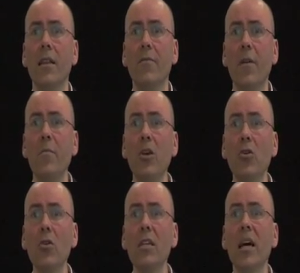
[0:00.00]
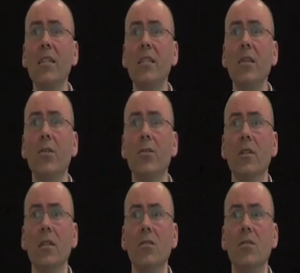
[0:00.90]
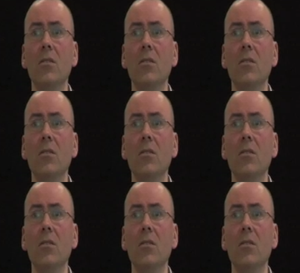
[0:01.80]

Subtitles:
from the early 1930s,